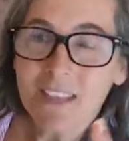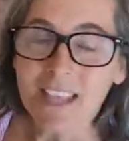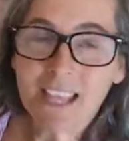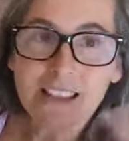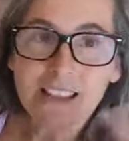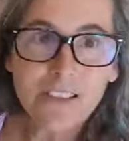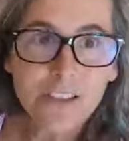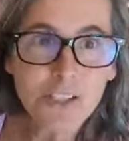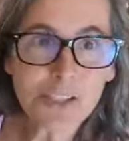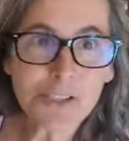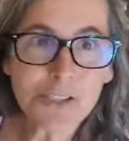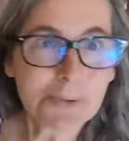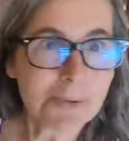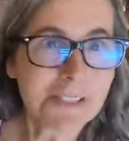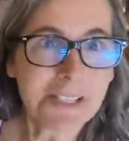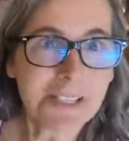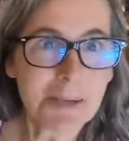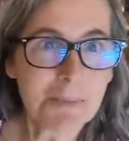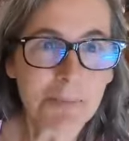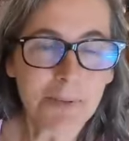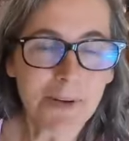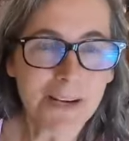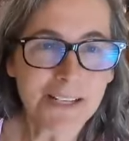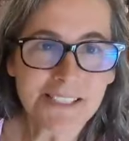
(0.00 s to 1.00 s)
It looks
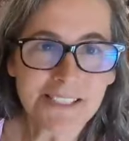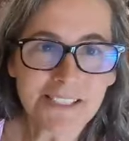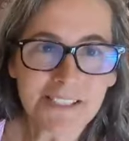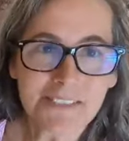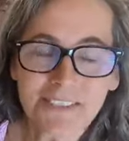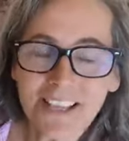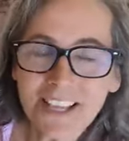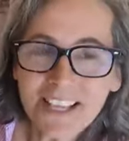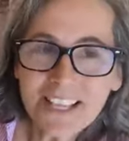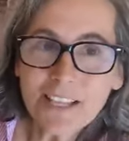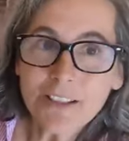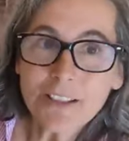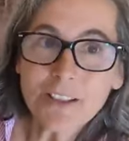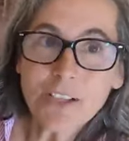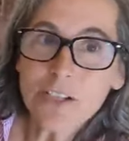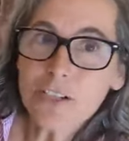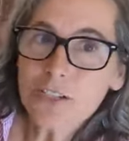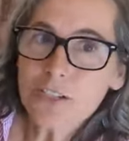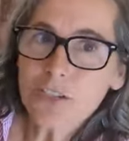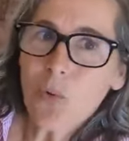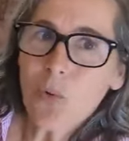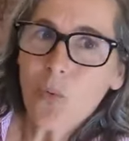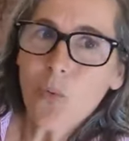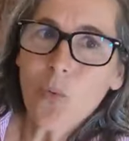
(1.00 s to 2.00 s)
really impressive. Like, it
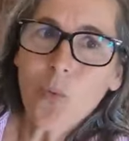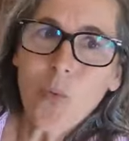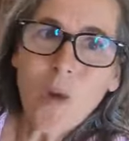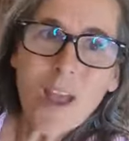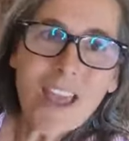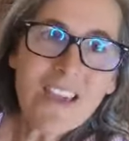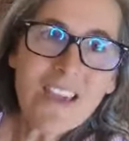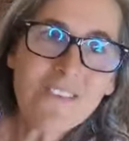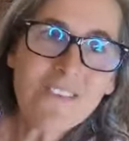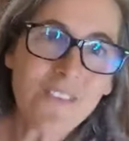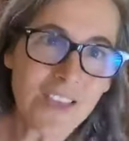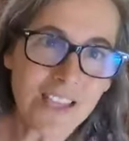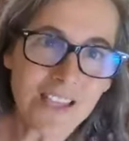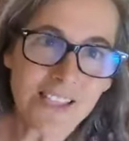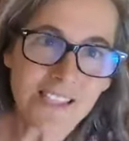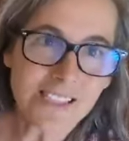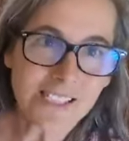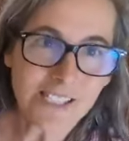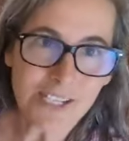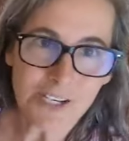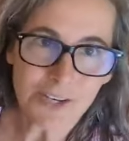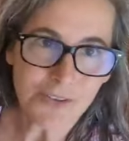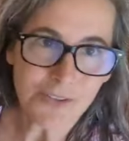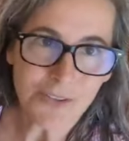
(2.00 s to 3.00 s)
looks way
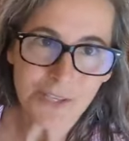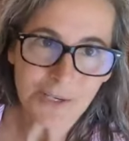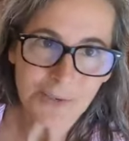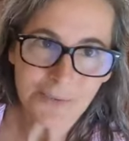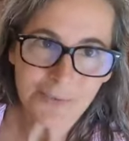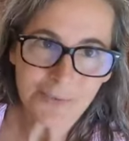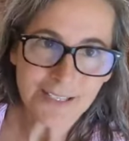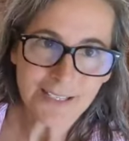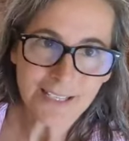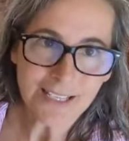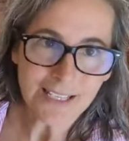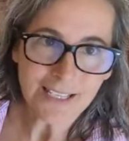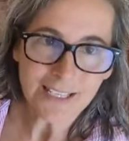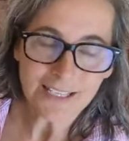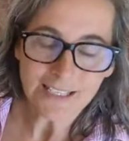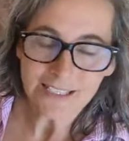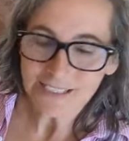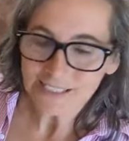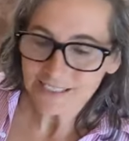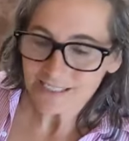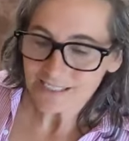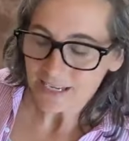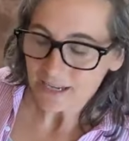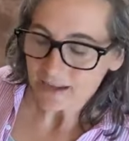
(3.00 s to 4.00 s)
fancier than it really
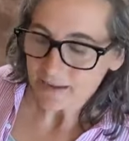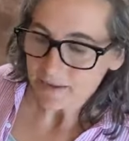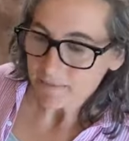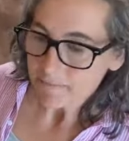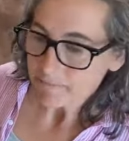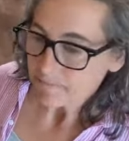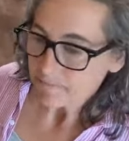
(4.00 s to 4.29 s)
is.